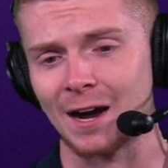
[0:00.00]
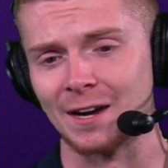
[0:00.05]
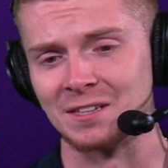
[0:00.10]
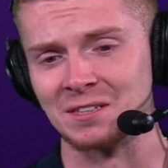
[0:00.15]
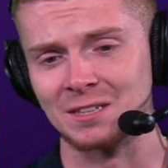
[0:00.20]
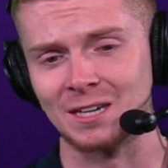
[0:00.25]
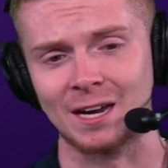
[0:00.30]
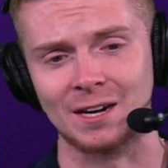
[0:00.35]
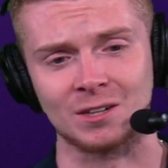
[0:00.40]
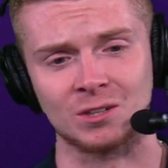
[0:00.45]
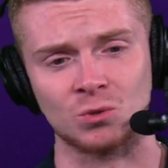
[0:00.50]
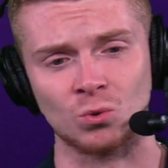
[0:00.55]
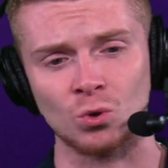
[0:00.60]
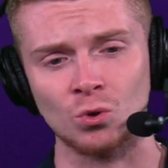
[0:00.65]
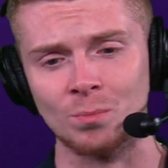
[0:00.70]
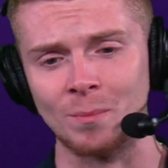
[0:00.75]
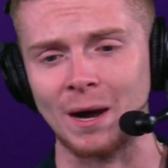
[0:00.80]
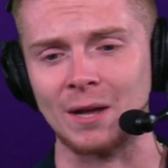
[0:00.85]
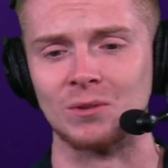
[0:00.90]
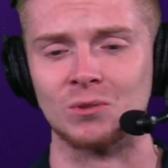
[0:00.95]
He kind of
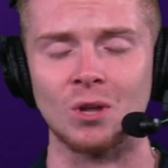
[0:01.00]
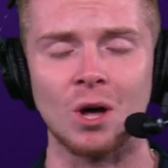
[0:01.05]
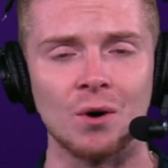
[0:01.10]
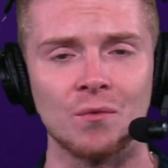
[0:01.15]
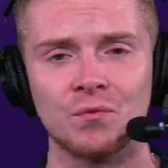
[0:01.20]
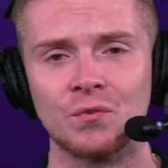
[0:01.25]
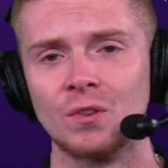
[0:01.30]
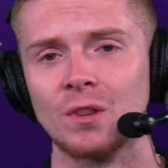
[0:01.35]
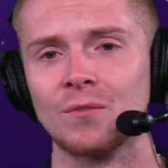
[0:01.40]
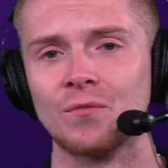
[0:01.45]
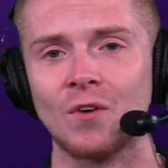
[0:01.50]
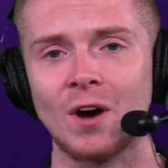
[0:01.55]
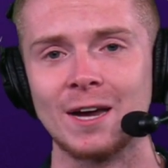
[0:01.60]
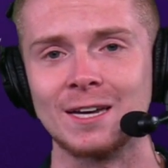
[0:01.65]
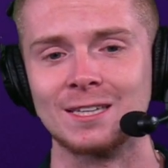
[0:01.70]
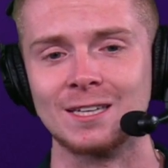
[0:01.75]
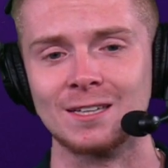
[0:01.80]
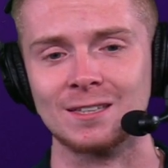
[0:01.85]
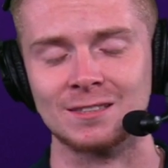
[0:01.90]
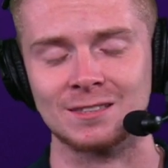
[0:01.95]
grew my love for the
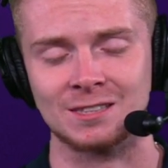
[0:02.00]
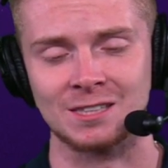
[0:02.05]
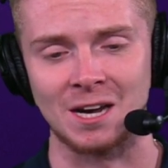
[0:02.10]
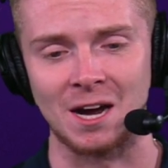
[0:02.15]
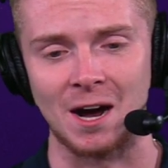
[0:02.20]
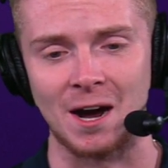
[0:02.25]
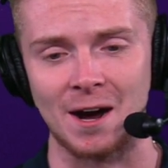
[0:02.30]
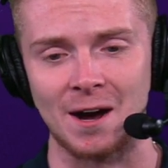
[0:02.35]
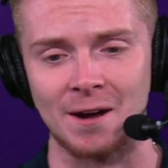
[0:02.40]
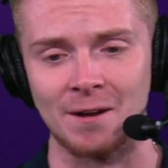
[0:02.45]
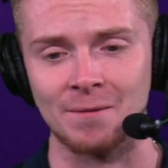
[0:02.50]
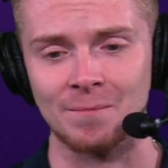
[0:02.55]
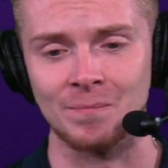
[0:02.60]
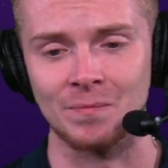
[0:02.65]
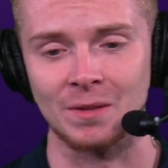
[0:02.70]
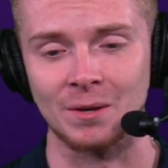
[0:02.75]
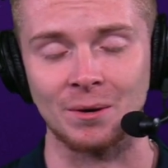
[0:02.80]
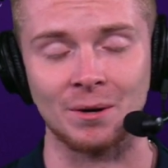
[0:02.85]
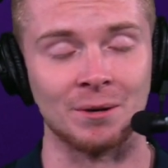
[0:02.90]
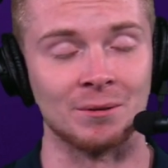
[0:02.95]
Vikings.
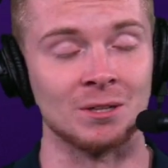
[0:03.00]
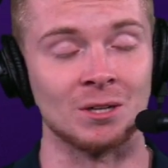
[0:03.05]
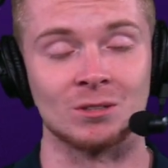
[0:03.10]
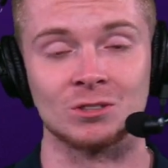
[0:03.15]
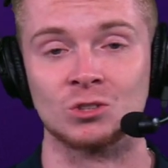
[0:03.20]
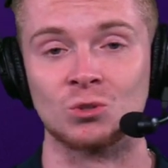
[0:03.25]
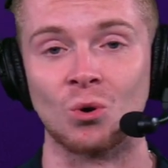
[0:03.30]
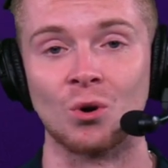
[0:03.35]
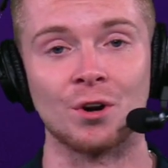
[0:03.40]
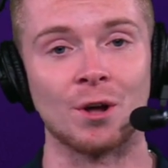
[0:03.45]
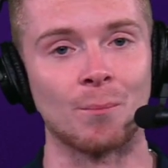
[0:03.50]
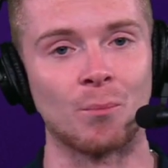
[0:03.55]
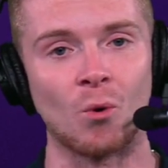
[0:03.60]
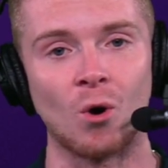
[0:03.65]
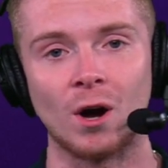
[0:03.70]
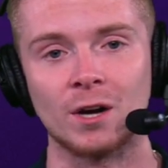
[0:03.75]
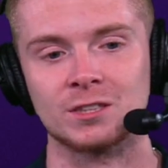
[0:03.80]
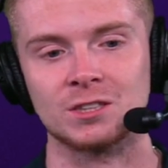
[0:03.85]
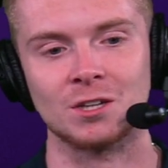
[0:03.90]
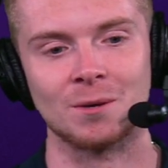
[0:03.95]
It's growing up
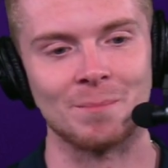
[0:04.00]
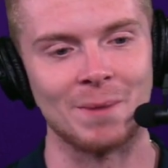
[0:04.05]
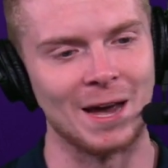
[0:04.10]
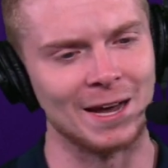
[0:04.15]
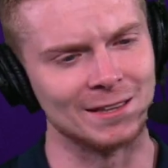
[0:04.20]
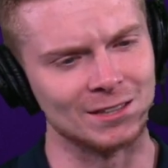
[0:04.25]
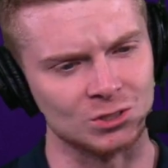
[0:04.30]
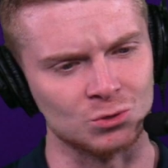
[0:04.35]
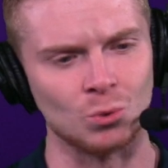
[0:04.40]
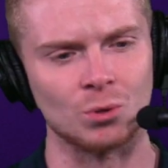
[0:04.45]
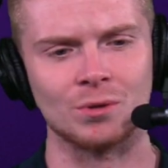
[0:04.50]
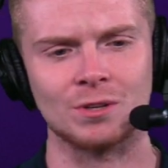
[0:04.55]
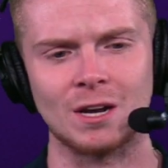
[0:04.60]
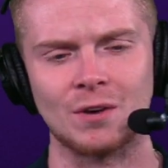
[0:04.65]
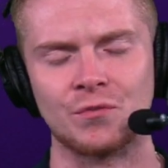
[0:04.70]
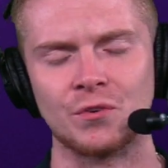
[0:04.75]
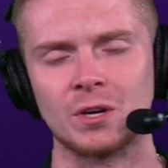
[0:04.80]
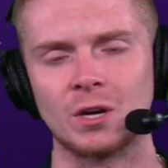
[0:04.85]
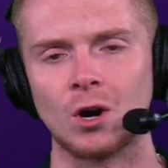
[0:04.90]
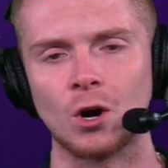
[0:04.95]
watching him. Man, this one would
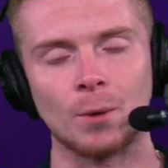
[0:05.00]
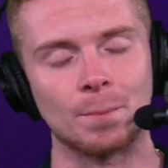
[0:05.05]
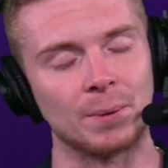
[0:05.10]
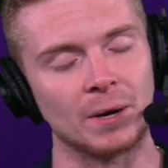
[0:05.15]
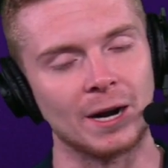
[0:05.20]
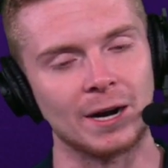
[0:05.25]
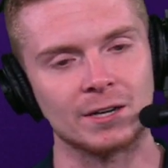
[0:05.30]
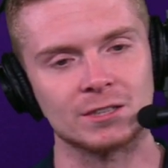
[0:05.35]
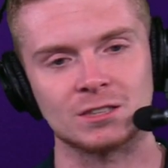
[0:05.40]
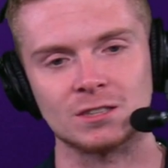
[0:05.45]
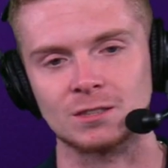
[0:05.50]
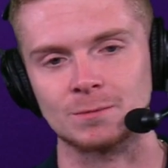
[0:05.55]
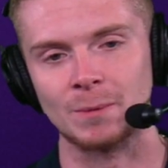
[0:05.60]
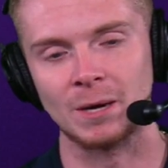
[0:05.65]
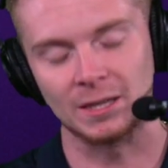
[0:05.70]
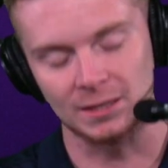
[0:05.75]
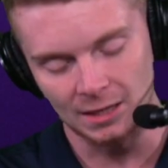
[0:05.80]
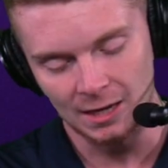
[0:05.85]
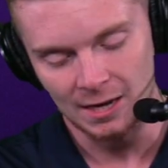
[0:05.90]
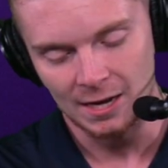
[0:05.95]
definitely hurt. But Harrison
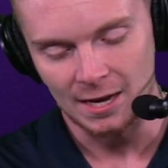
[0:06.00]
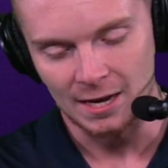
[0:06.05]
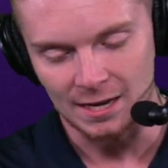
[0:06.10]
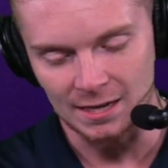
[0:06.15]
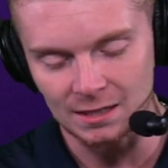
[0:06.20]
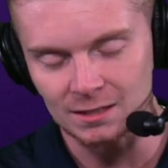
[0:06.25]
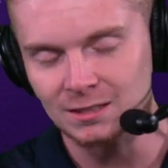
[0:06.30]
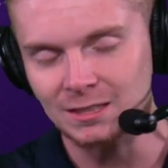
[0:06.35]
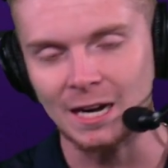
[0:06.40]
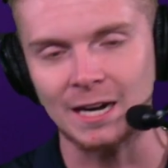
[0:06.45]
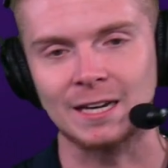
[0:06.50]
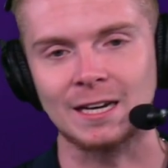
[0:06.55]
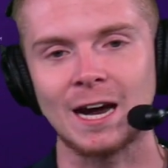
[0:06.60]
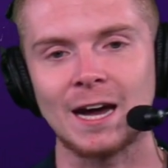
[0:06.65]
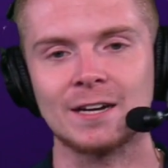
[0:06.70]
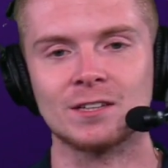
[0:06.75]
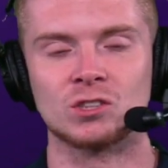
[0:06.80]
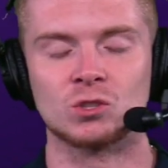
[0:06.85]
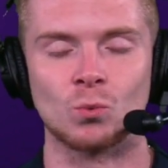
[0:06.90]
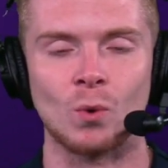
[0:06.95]
Smith, he's kind of
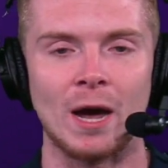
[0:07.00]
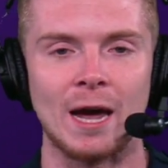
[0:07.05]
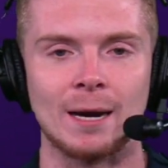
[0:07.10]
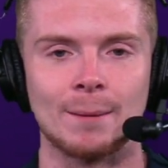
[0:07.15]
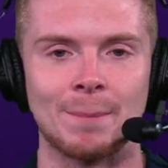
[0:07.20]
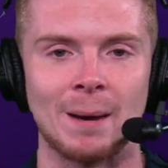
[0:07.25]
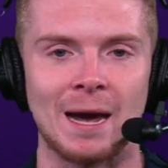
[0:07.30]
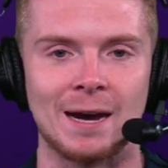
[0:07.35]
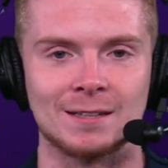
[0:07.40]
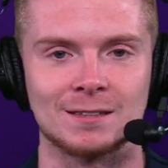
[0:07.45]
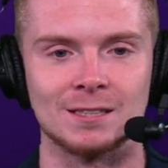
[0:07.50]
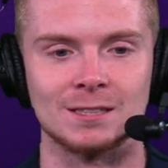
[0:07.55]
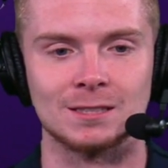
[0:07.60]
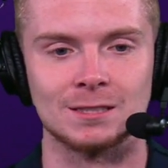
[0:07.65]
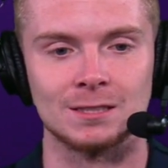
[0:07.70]
got his swag back this